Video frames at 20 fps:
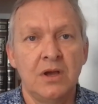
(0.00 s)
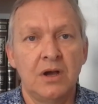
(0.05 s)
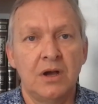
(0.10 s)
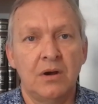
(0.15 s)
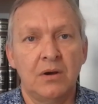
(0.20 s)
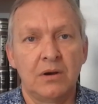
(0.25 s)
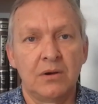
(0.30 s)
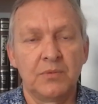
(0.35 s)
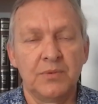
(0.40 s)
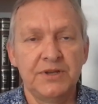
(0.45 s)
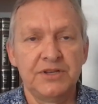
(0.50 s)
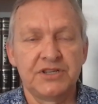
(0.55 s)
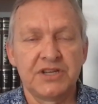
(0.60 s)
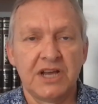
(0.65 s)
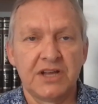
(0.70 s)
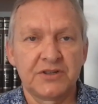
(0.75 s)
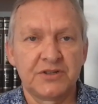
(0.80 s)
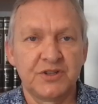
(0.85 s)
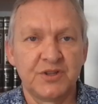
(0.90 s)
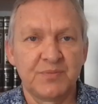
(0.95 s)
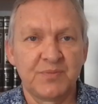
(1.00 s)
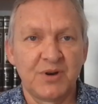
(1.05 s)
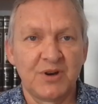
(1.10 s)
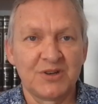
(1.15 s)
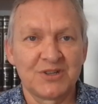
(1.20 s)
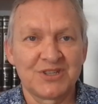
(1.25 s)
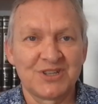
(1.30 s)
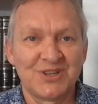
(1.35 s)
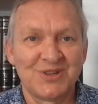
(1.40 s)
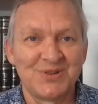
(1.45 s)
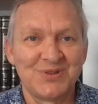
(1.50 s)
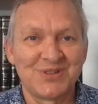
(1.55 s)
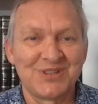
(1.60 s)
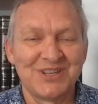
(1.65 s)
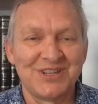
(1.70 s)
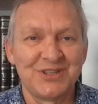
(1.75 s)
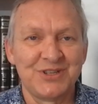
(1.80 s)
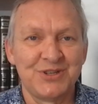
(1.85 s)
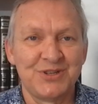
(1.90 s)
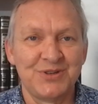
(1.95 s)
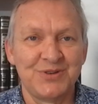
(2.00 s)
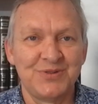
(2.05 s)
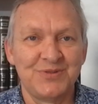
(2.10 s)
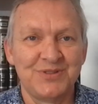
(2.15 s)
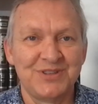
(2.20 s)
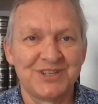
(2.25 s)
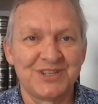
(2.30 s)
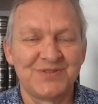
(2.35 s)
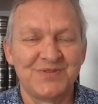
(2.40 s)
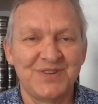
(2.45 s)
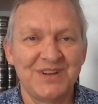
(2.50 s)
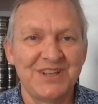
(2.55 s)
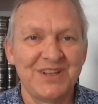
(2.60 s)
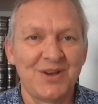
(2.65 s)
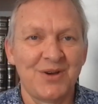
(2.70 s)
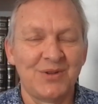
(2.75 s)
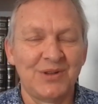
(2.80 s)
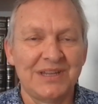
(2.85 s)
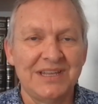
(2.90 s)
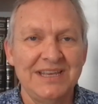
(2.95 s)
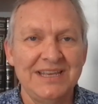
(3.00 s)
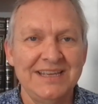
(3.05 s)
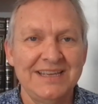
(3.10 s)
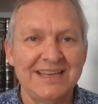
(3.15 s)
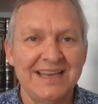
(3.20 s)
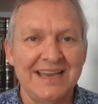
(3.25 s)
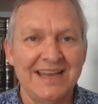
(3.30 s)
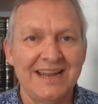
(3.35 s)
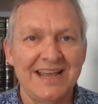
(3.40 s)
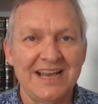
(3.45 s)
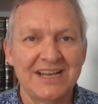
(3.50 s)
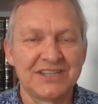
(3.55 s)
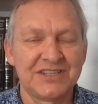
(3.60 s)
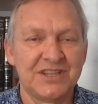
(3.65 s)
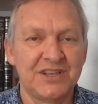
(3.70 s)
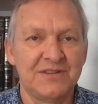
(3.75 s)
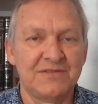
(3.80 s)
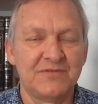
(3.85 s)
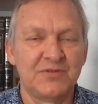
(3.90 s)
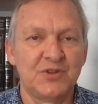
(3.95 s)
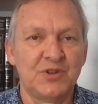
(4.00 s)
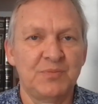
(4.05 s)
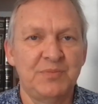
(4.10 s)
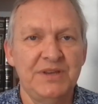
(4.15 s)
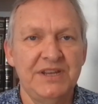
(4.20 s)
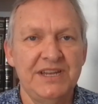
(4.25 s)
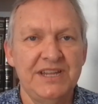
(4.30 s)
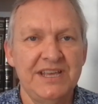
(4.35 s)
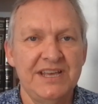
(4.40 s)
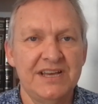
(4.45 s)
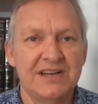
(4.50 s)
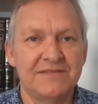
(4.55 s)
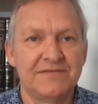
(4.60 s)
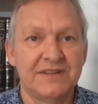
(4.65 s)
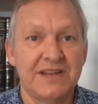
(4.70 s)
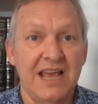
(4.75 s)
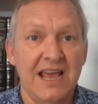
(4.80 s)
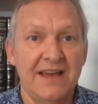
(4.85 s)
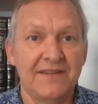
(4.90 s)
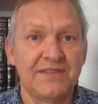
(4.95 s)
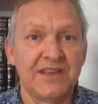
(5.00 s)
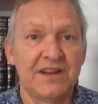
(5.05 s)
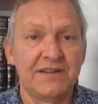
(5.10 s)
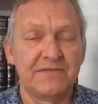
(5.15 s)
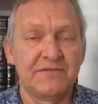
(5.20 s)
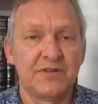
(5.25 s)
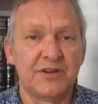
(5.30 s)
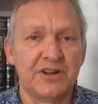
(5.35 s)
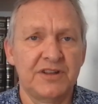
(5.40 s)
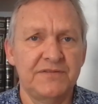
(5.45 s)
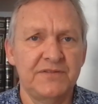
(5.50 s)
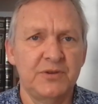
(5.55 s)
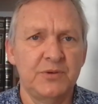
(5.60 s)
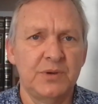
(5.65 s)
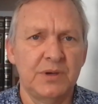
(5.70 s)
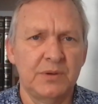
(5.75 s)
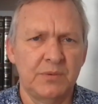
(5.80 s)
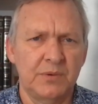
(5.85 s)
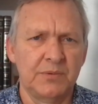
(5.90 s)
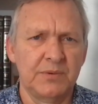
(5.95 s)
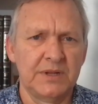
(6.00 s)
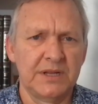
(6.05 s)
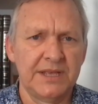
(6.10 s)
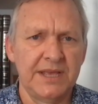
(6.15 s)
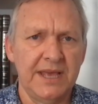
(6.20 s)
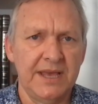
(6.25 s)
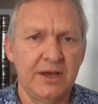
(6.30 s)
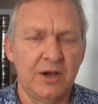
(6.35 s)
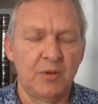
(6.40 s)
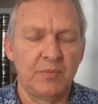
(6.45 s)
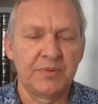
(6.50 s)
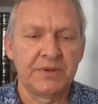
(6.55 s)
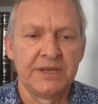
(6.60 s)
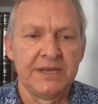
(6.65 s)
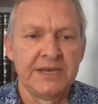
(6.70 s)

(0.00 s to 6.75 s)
or reach out to the person who sent you this video link and ask them for the PDF and have that in front of you. It will really help.